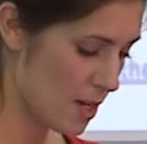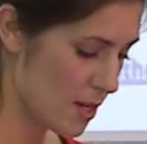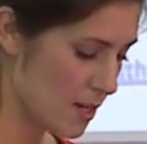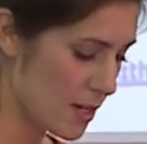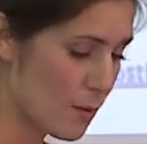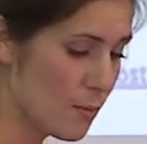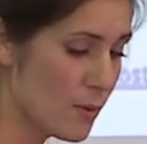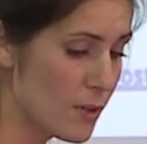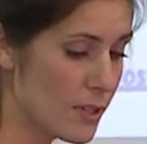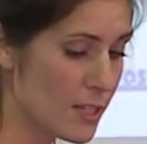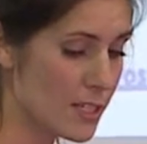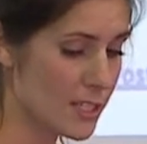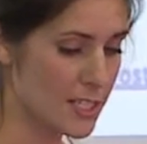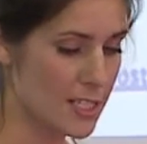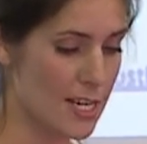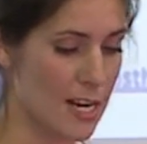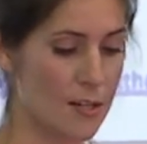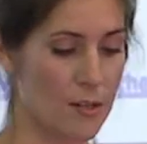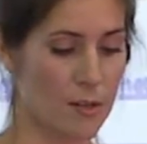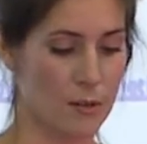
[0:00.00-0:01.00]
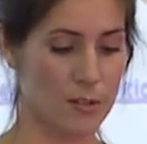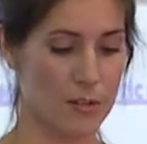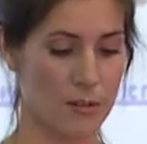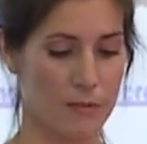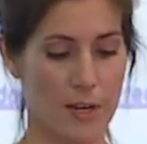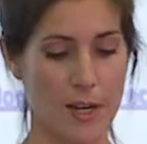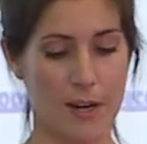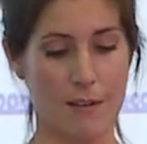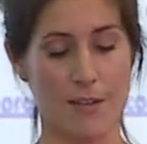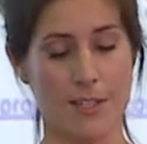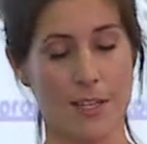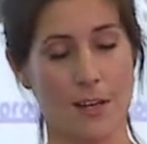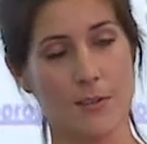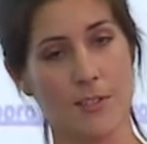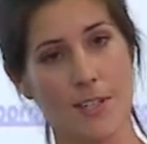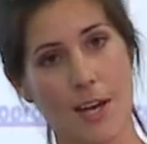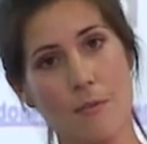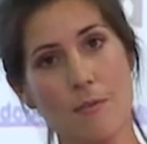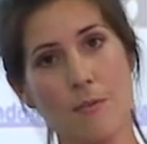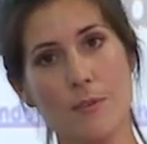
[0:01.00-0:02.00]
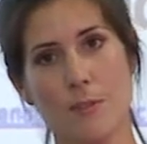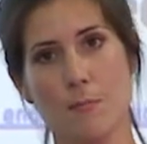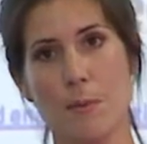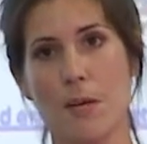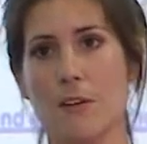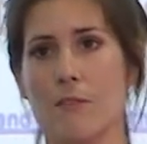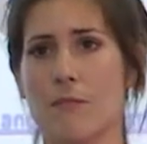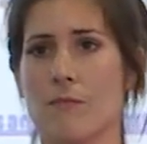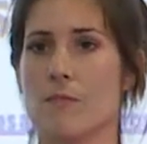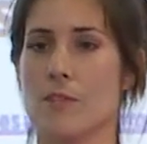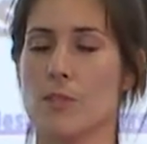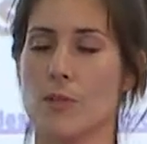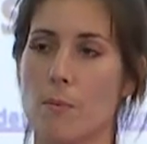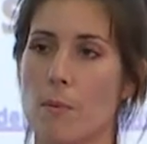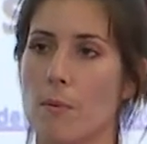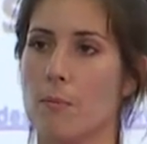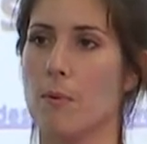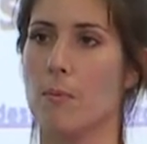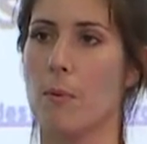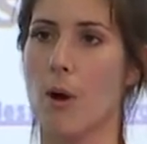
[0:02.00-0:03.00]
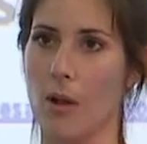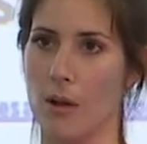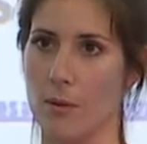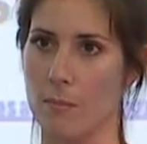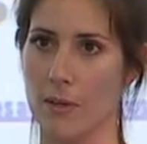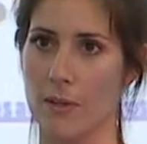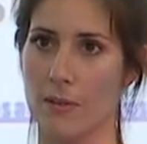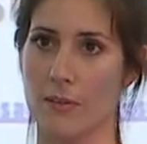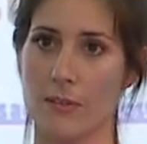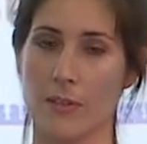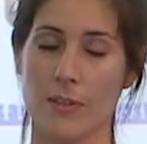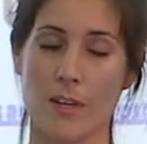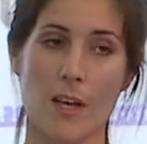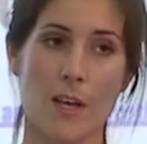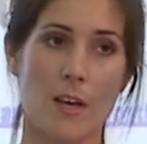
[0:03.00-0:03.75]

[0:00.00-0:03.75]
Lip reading: Now, one thing to take note of here is our scaffolds are made of resorbable polymers.